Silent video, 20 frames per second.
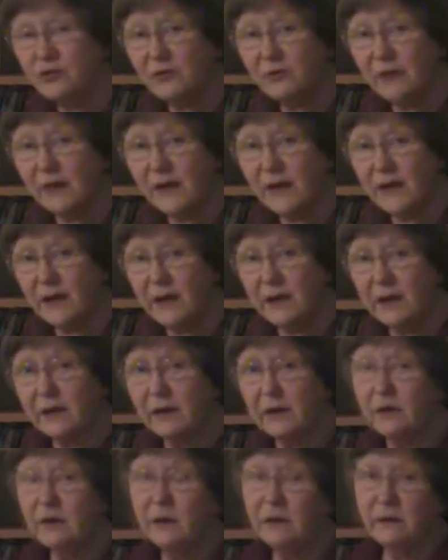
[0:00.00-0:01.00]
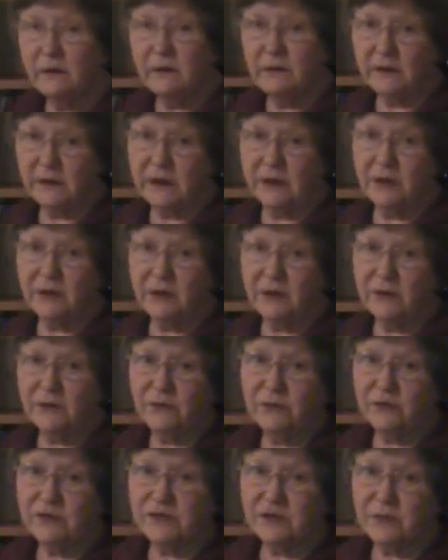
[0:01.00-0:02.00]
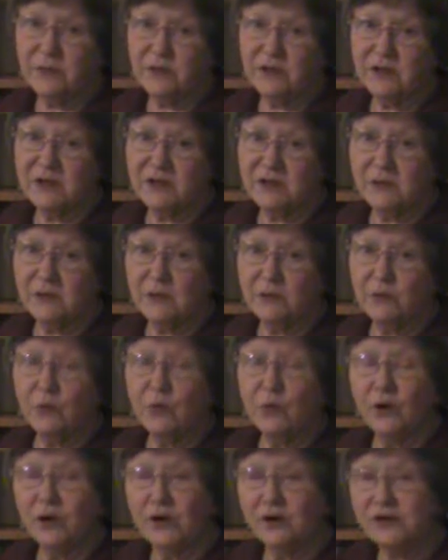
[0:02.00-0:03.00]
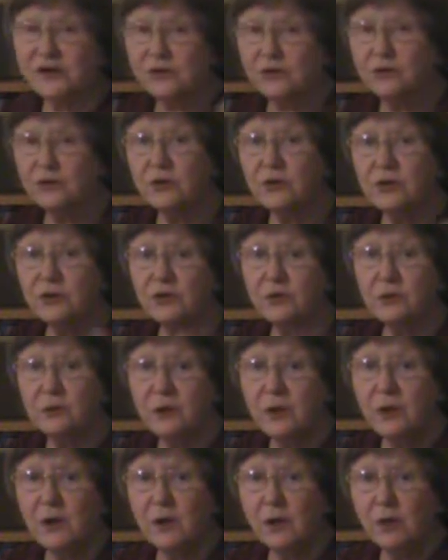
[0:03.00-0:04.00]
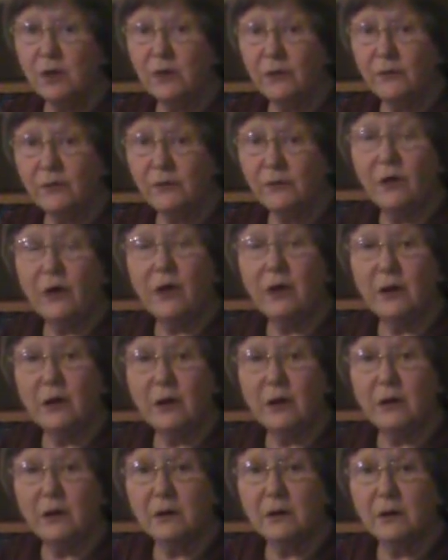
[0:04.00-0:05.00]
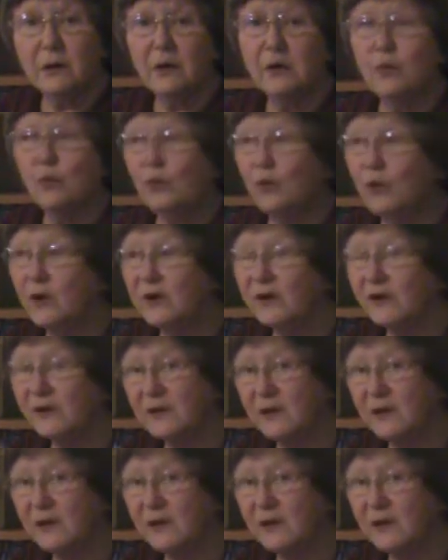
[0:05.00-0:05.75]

that, that'll give you some idea of where it's going to fall, what